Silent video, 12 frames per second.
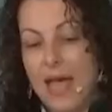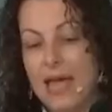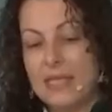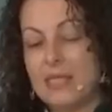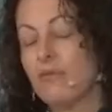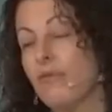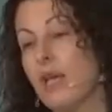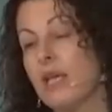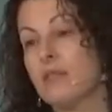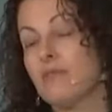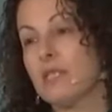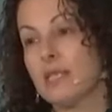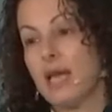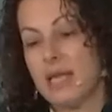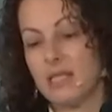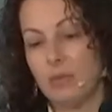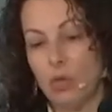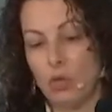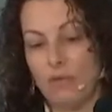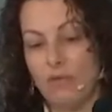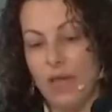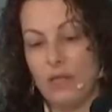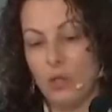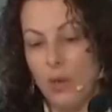that is the phase of assessment or
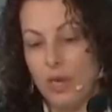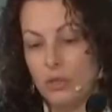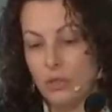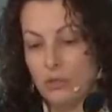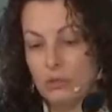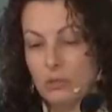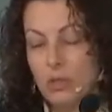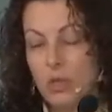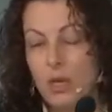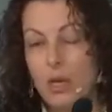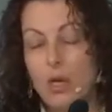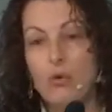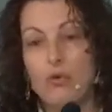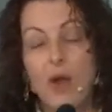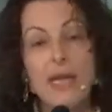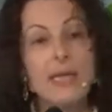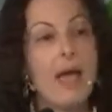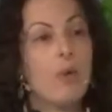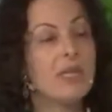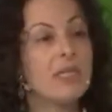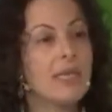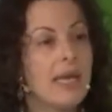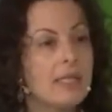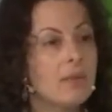evaluation. Right now, we
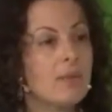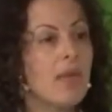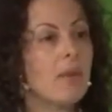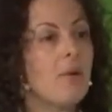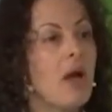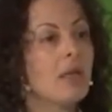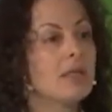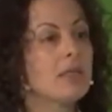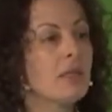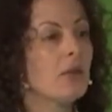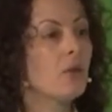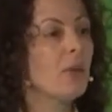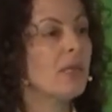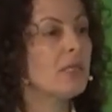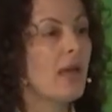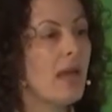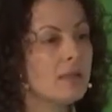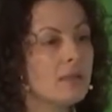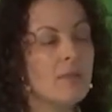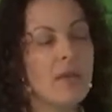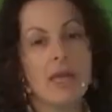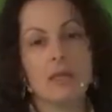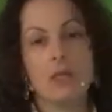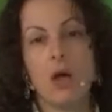tend to make policy or we tend to
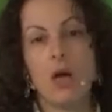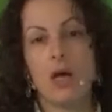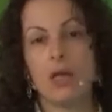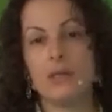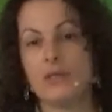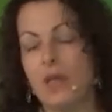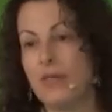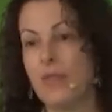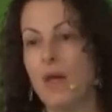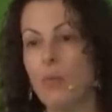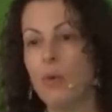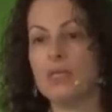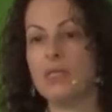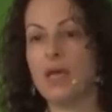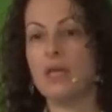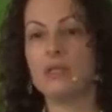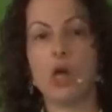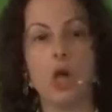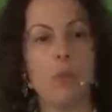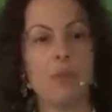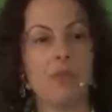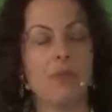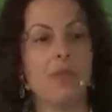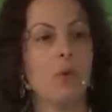make laws, and then we tend to
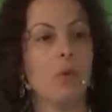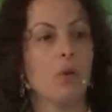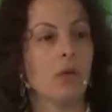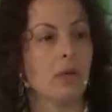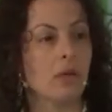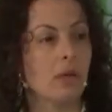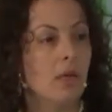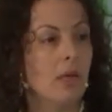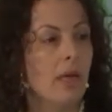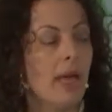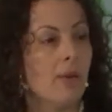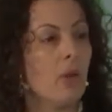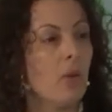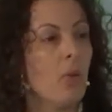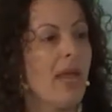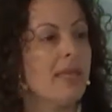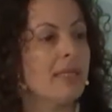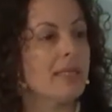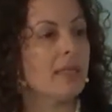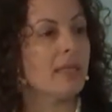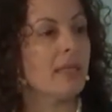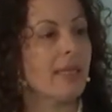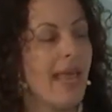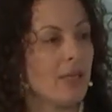hope that they work. And we wait
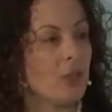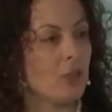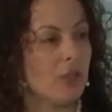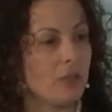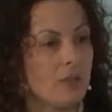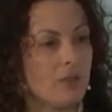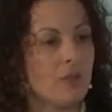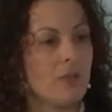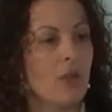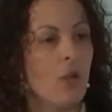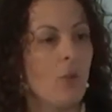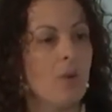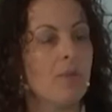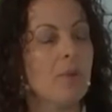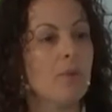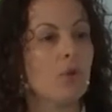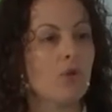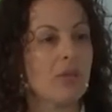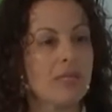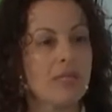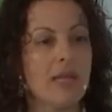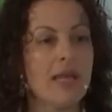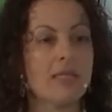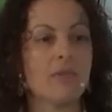until elections when people
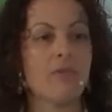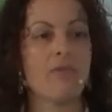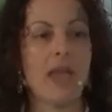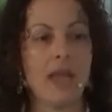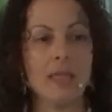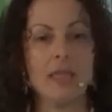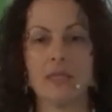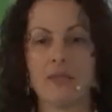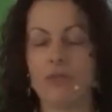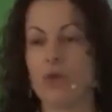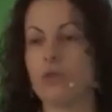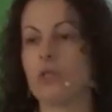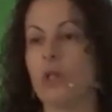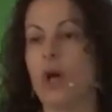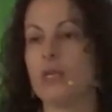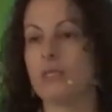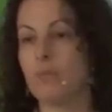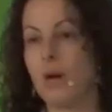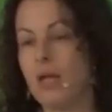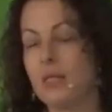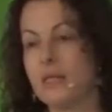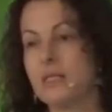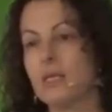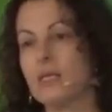criticize the failings of those laws and
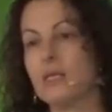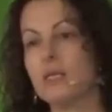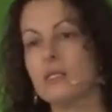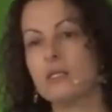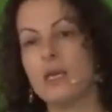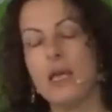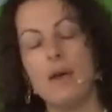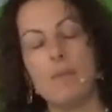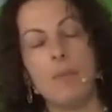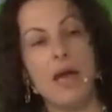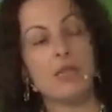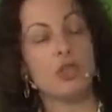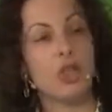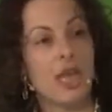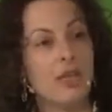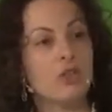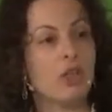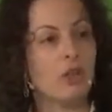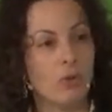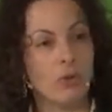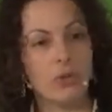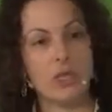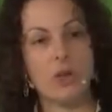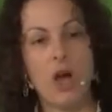policies by changing
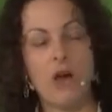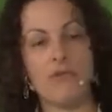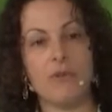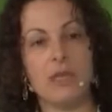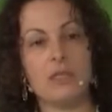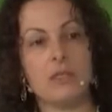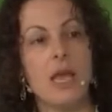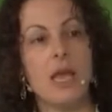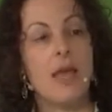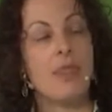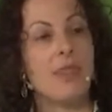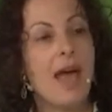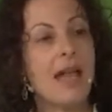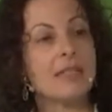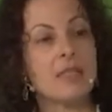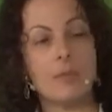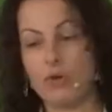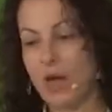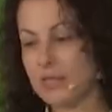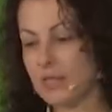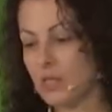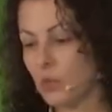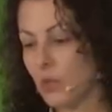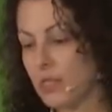who's in office. That's the
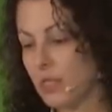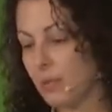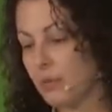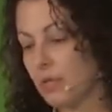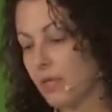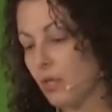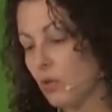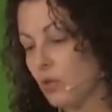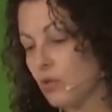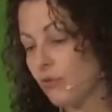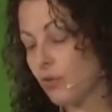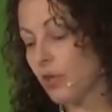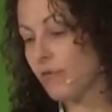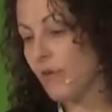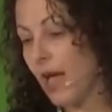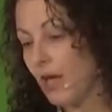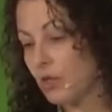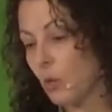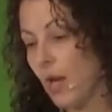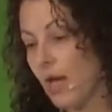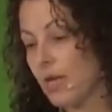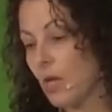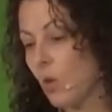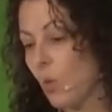process we typically use for
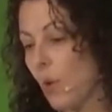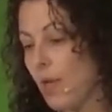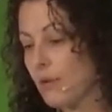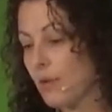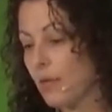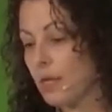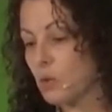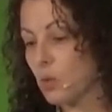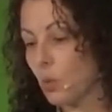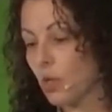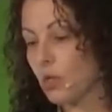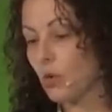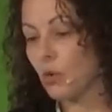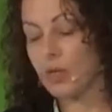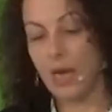evaluating whether things work or